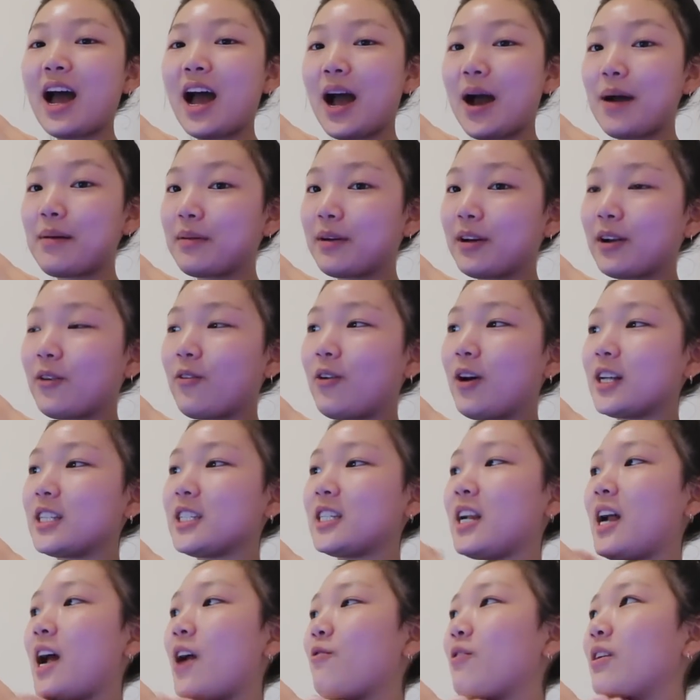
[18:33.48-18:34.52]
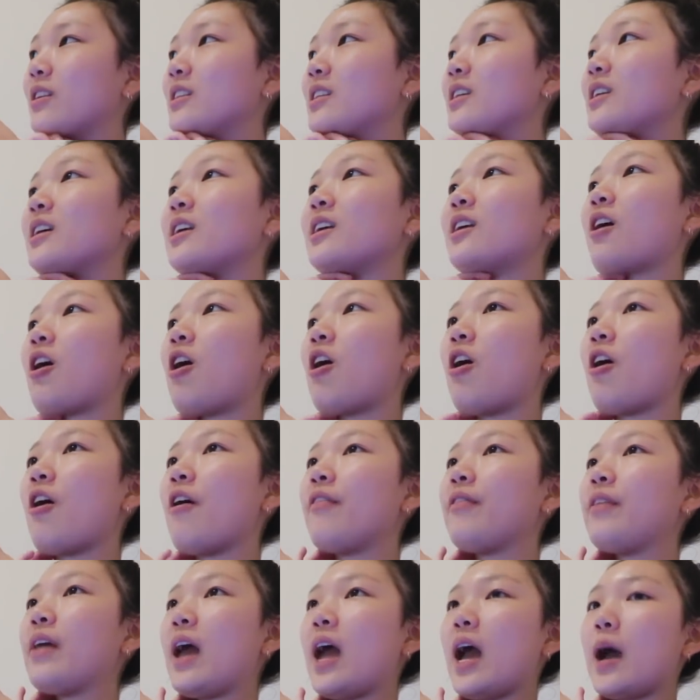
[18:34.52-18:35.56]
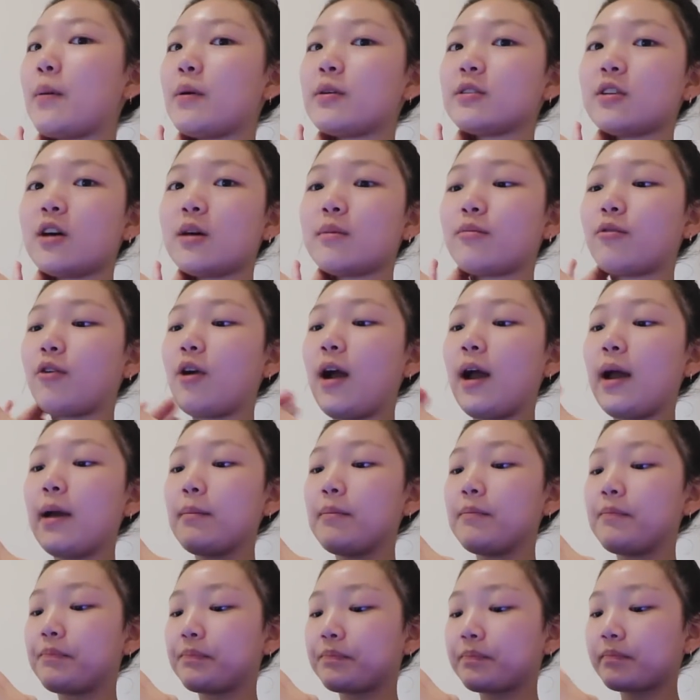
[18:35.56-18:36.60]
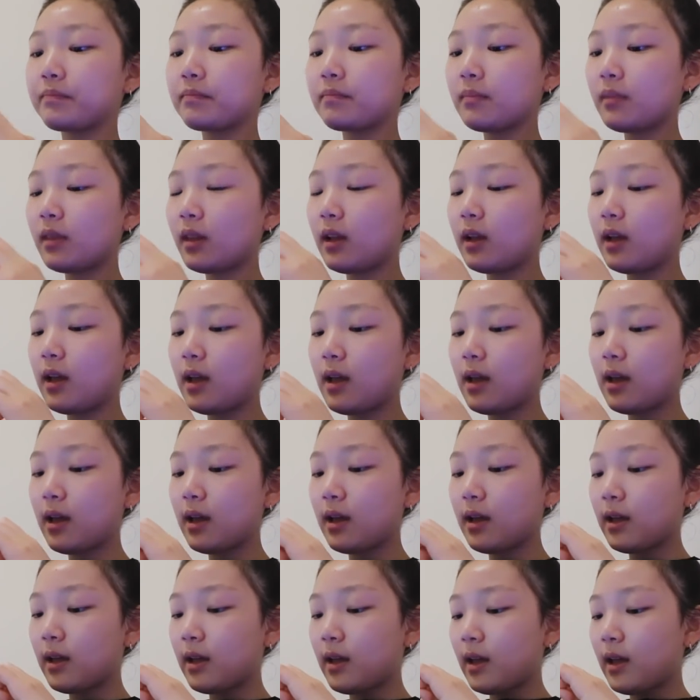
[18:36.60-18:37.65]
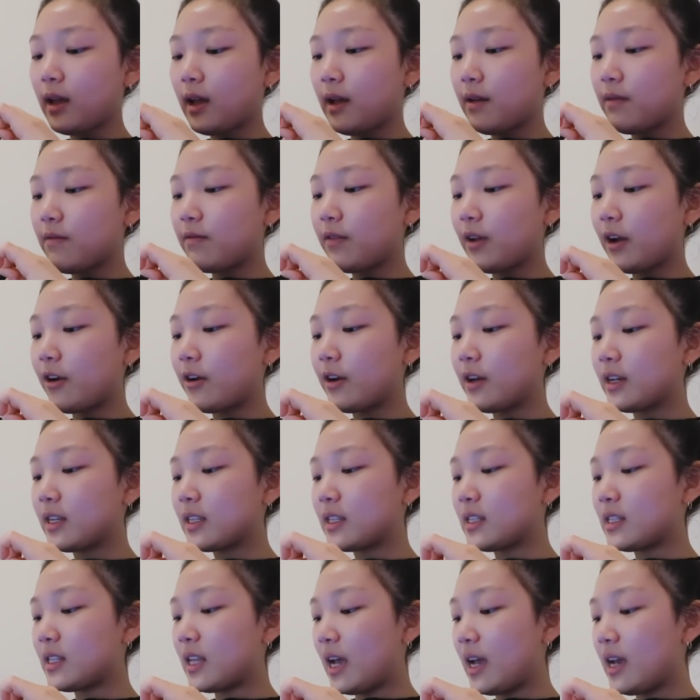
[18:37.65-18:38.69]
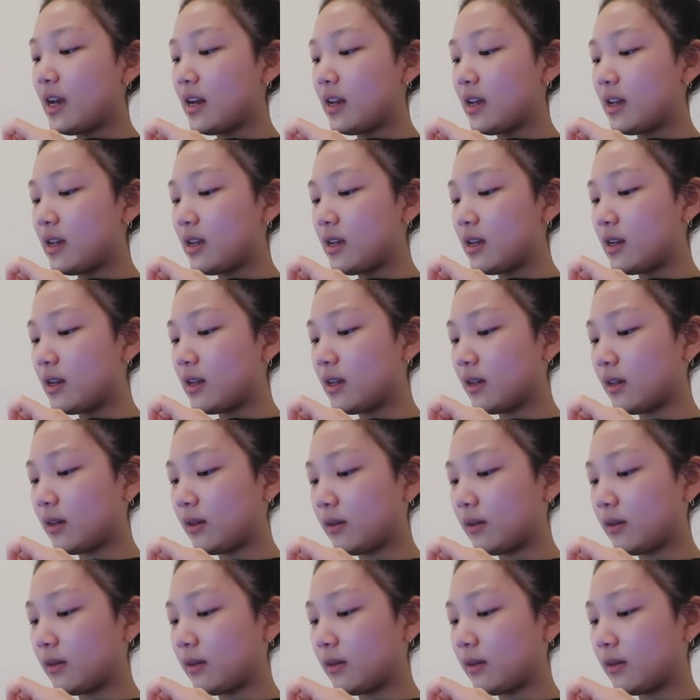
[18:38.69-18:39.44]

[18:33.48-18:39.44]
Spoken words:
I'm gonna watch it. I rented it on Amazon Prime. I'm very excited.